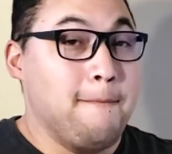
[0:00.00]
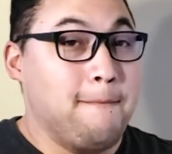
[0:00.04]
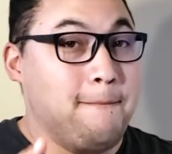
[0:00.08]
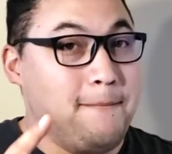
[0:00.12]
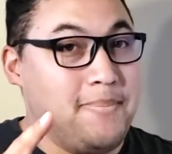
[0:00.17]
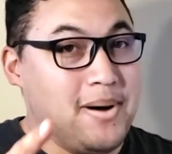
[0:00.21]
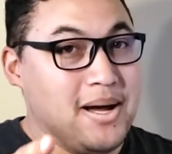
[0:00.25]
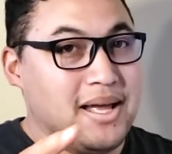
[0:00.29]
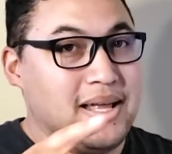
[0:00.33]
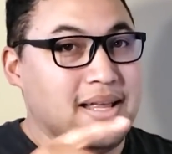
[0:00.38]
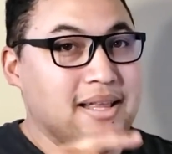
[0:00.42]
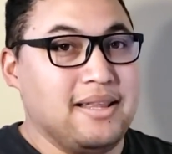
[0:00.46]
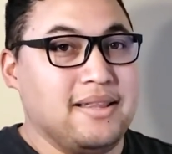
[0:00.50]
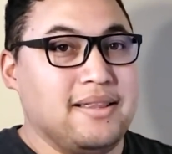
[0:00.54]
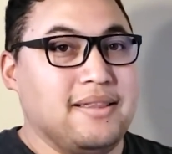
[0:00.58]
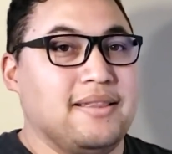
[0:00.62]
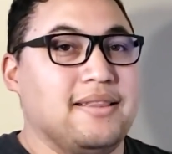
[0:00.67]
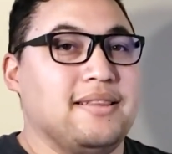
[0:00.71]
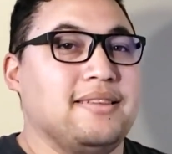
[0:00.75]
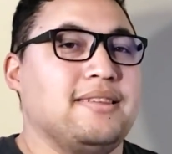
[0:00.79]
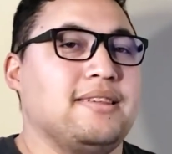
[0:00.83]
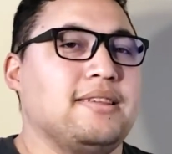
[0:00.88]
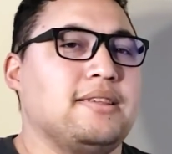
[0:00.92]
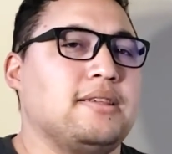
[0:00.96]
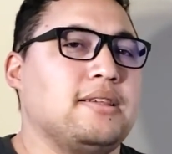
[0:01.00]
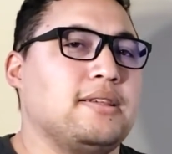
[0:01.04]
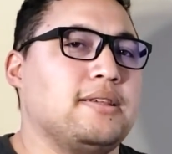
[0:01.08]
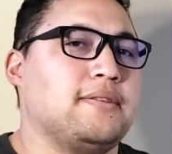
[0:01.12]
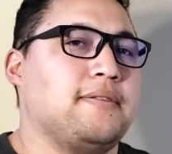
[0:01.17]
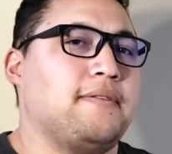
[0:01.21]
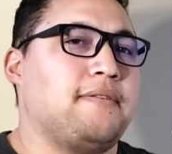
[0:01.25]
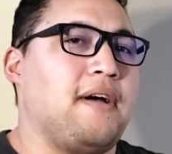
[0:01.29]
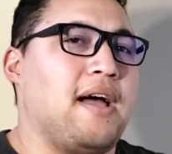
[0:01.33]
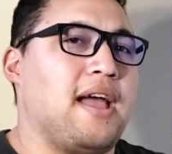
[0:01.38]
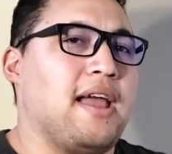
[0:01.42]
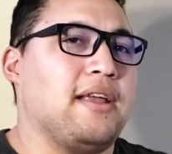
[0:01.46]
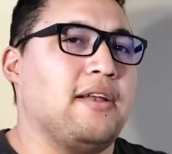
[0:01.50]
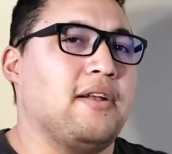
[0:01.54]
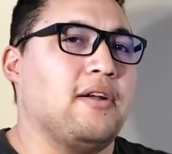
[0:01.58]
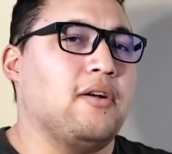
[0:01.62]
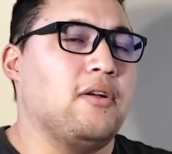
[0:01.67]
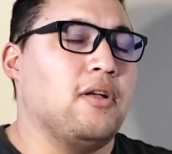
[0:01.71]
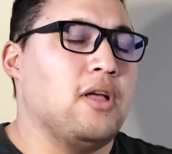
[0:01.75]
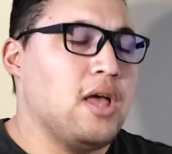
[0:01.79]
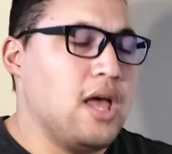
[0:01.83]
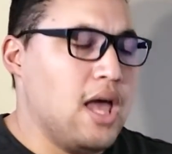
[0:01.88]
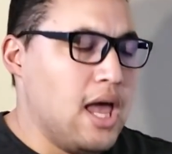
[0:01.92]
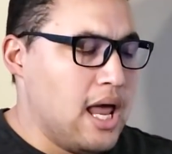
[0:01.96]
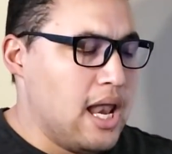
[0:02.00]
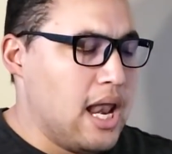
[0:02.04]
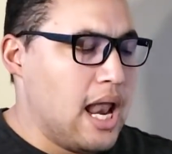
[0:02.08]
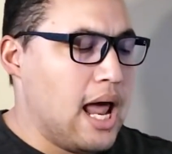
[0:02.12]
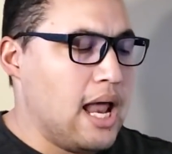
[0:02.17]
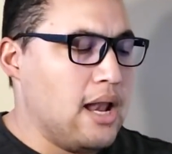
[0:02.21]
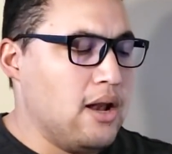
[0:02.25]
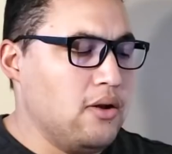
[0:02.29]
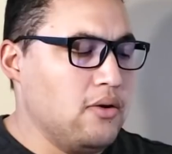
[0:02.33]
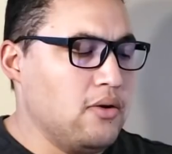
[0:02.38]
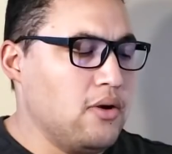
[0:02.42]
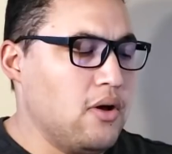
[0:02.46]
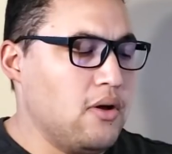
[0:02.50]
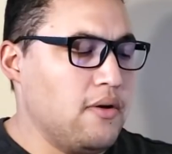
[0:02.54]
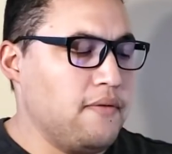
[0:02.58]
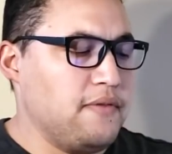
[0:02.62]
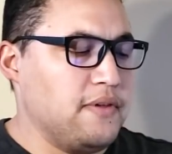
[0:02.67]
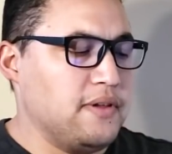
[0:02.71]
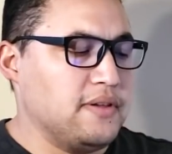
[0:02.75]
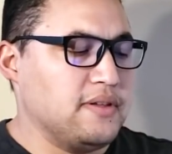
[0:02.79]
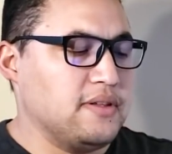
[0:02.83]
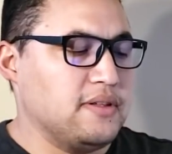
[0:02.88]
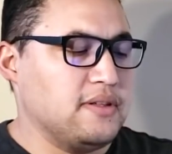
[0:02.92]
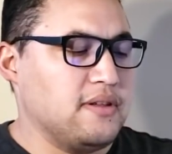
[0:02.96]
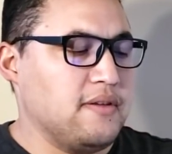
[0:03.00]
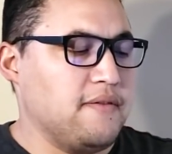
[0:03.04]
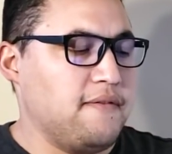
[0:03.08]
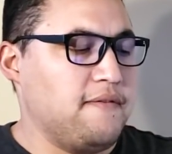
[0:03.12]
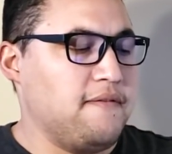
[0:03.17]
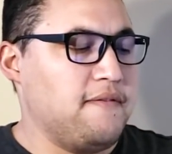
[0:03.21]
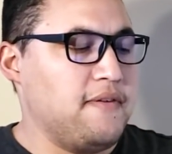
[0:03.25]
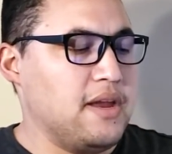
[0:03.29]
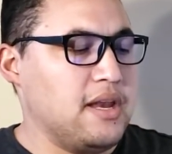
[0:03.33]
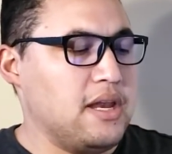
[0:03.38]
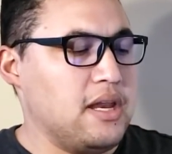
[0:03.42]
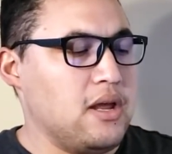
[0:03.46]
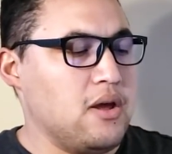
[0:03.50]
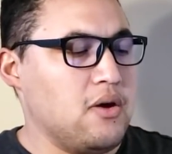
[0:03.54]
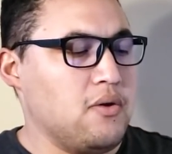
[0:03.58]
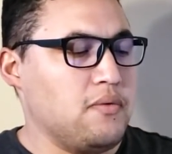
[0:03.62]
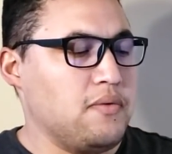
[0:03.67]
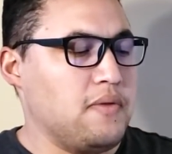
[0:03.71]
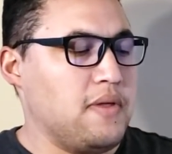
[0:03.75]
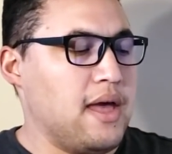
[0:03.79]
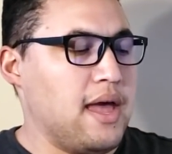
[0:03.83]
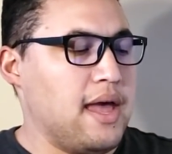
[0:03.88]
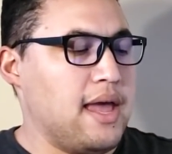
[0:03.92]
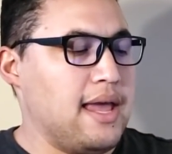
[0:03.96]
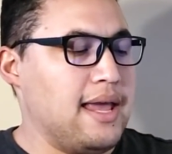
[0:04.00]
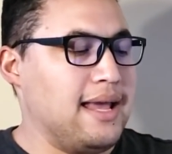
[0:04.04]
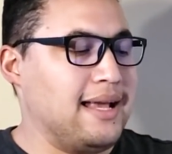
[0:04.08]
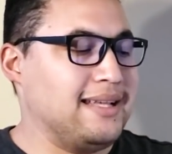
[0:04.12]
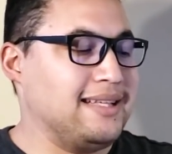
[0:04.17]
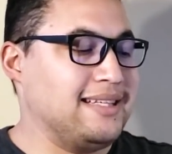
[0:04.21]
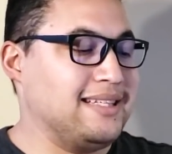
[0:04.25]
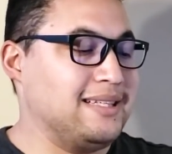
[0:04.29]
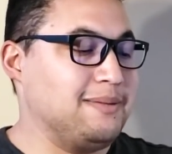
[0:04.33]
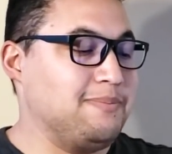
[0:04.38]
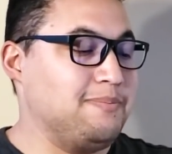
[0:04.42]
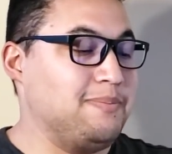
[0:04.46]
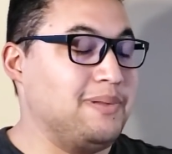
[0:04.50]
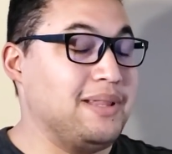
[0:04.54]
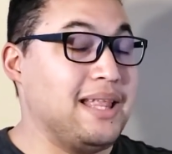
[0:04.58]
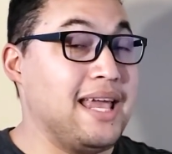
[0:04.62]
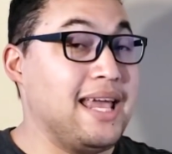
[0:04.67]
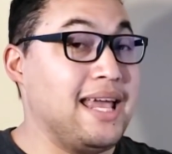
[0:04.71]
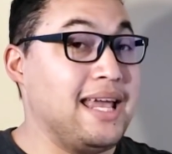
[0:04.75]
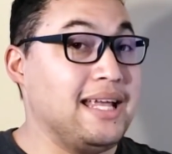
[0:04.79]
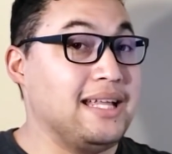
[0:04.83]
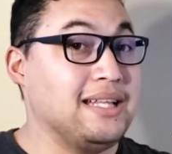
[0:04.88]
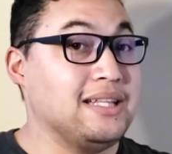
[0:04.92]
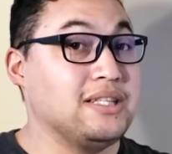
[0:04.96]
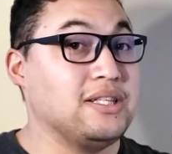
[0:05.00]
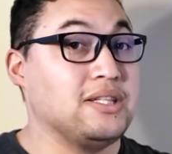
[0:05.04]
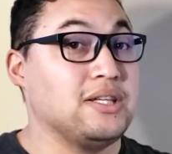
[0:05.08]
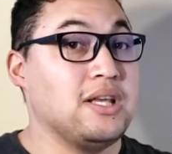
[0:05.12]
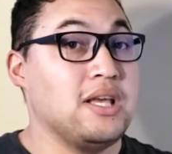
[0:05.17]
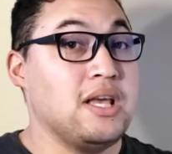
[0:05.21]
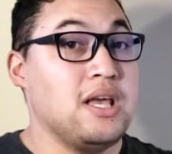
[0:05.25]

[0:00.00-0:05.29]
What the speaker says: But this is his final. And I don't know if this is the video that explains